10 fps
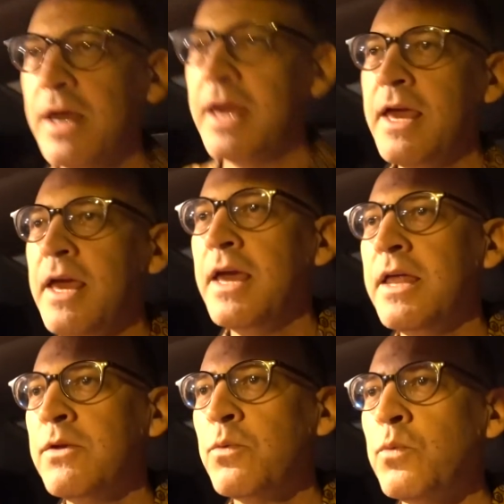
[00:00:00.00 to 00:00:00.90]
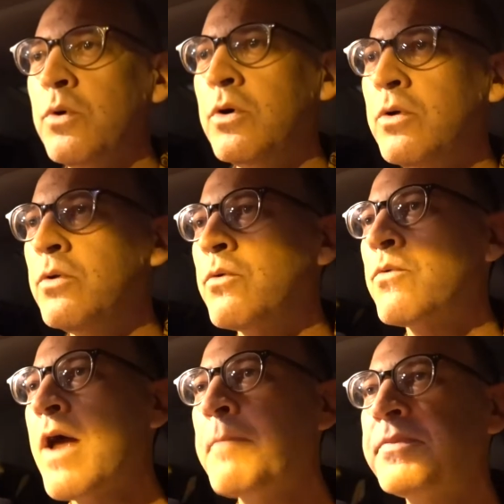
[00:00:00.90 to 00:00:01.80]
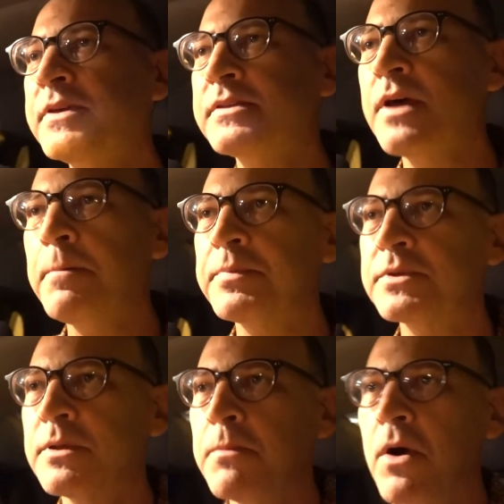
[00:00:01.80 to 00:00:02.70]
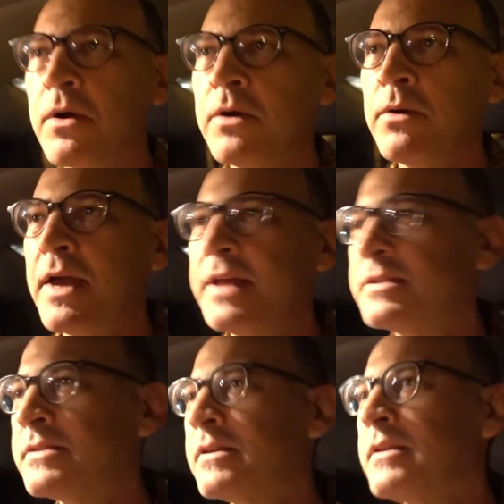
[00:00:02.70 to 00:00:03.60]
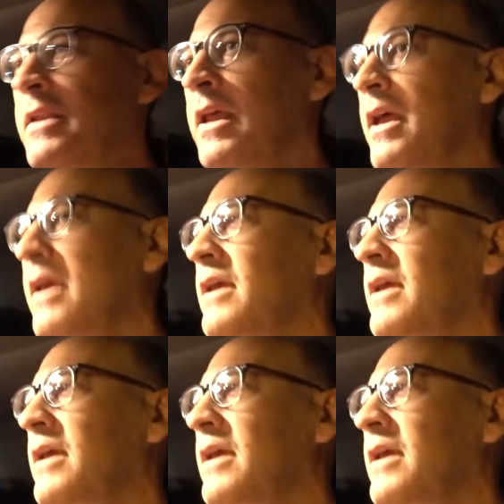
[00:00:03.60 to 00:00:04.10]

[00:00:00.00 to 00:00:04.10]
and we'll wrap this up tomorrow and Sunday.